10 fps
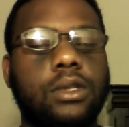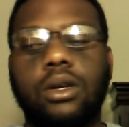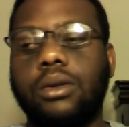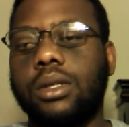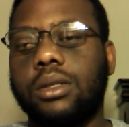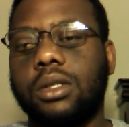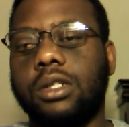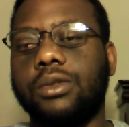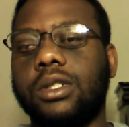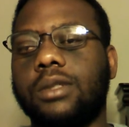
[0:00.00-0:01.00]
you know,
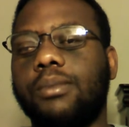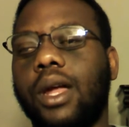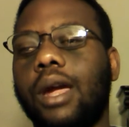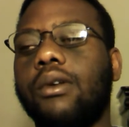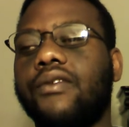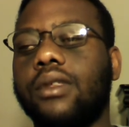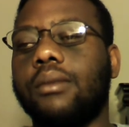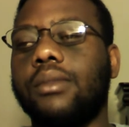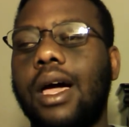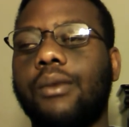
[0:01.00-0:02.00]
she was just playing with
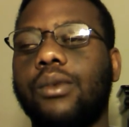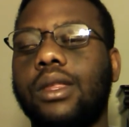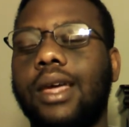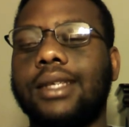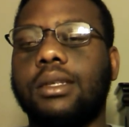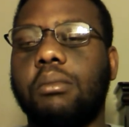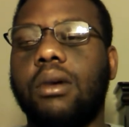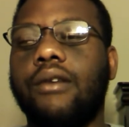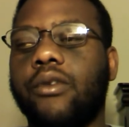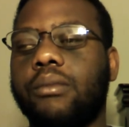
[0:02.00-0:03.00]
them, not really as a
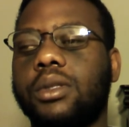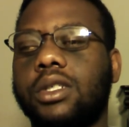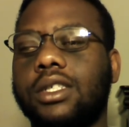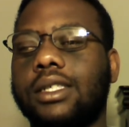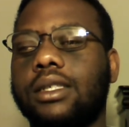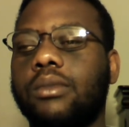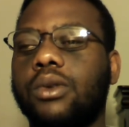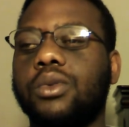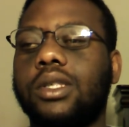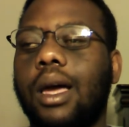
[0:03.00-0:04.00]
mother, but just as
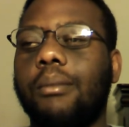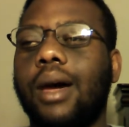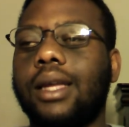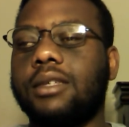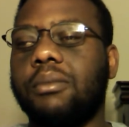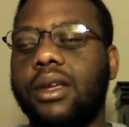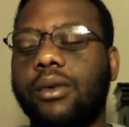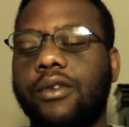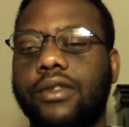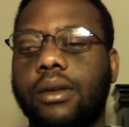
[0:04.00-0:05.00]
someone who stopped by to
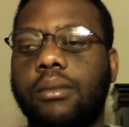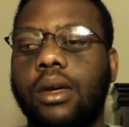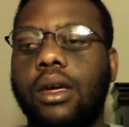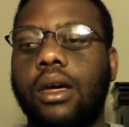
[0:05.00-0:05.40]
play with them.